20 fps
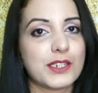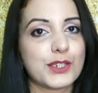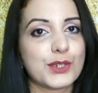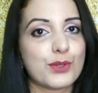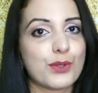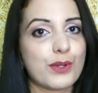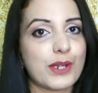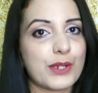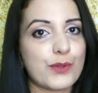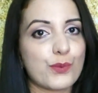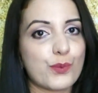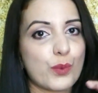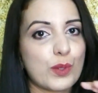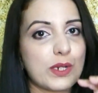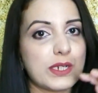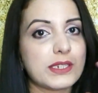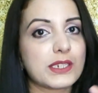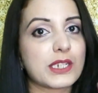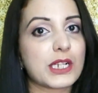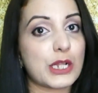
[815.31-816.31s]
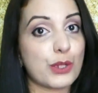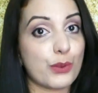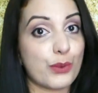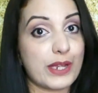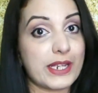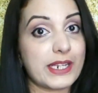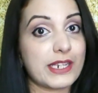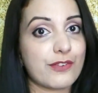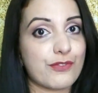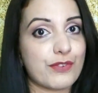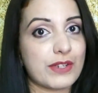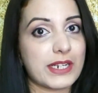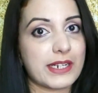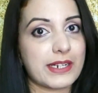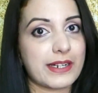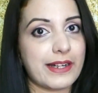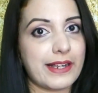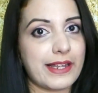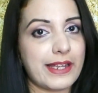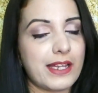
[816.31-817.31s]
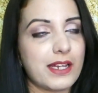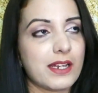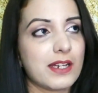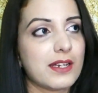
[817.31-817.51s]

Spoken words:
So it was glowy definitely,